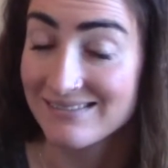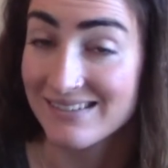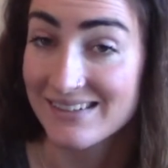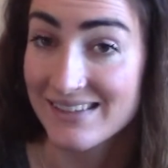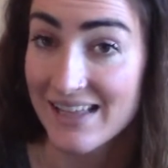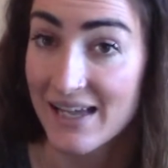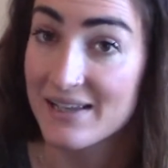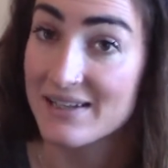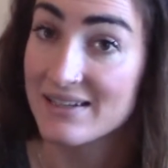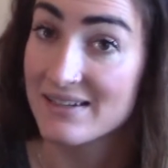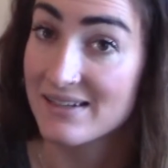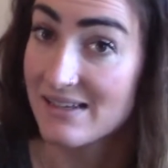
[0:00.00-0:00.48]

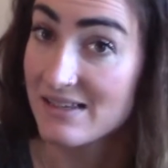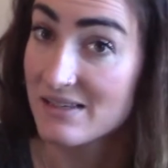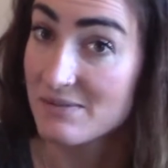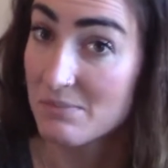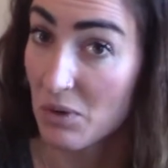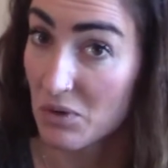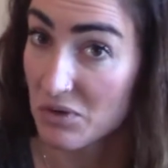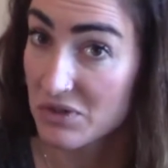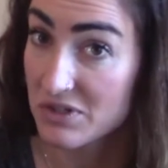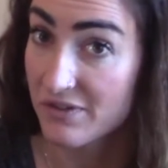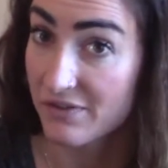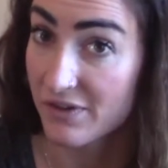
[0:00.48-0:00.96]
That is
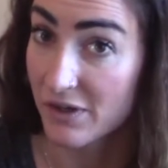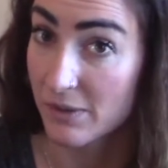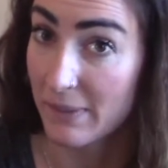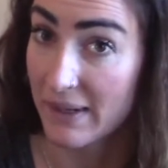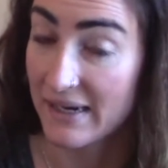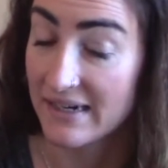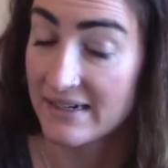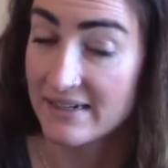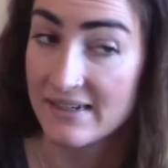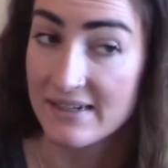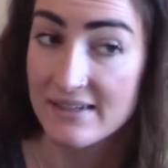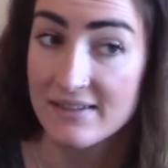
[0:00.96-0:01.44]
most of her
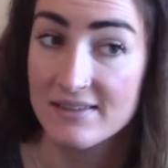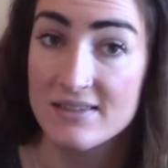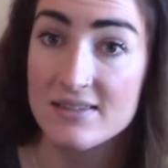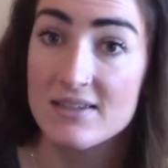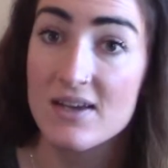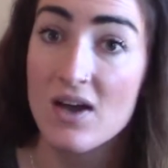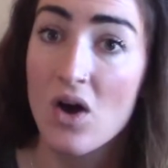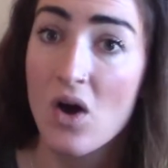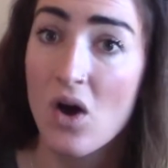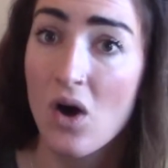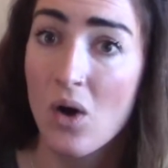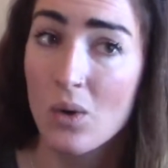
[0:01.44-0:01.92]
paintings,
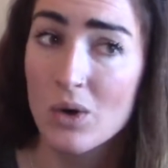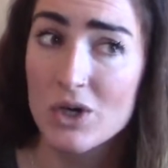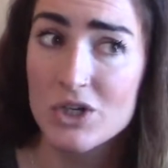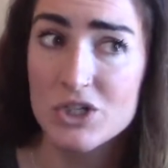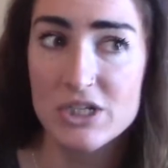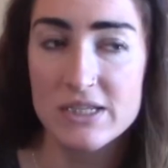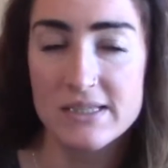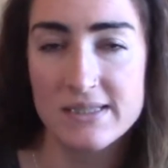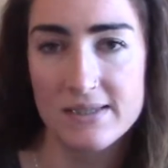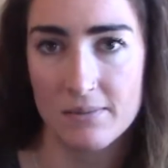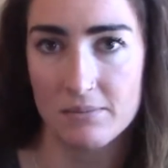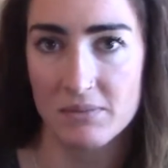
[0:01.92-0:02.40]
or
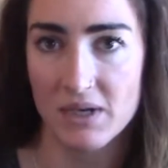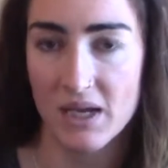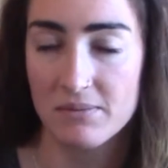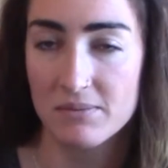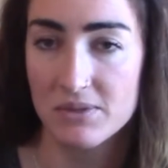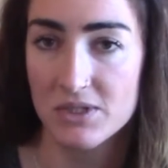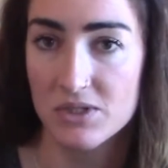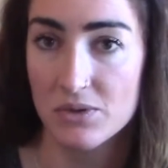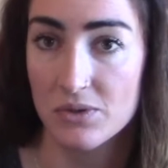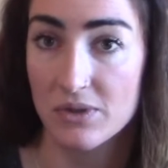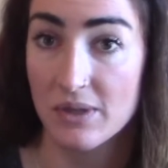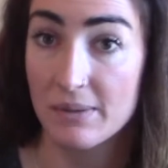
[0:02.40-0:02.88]
she'd
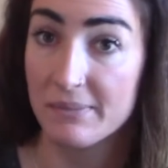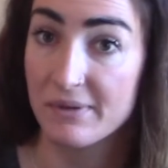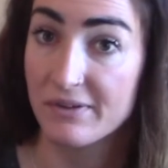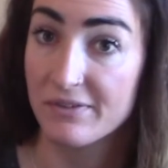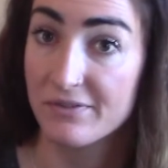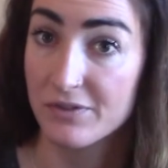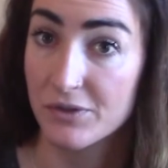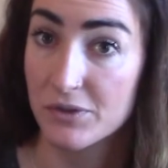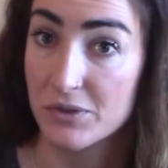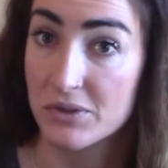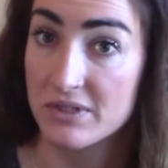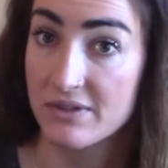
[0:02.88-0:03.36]
sometimes do them of
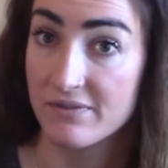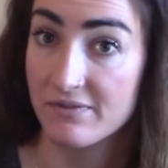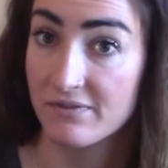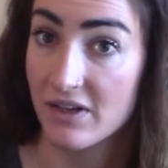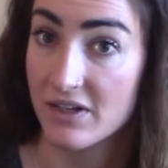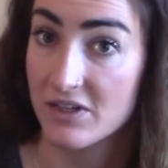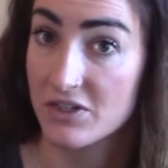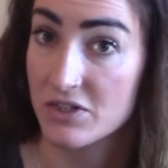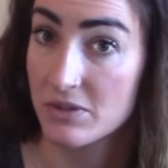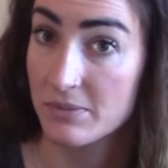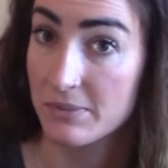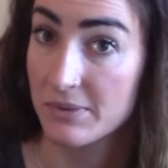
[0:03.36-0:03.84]
fruits and
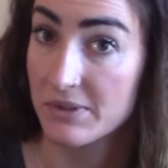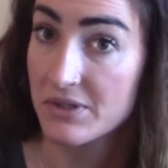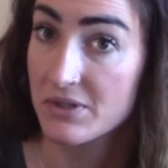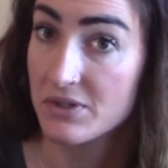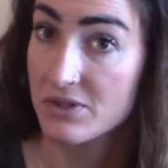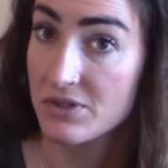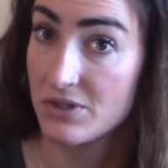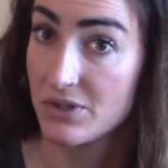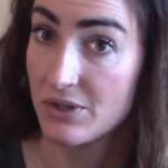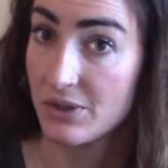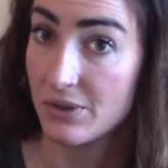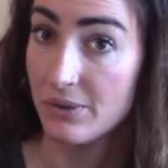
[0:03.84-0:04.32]

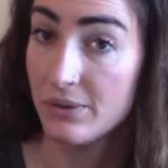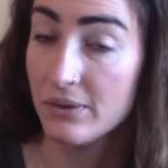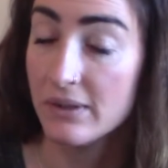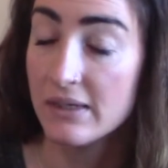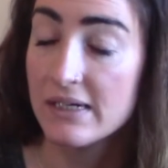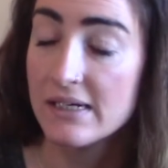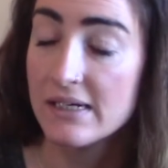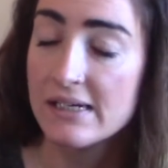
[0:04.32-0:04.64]
vegetables too.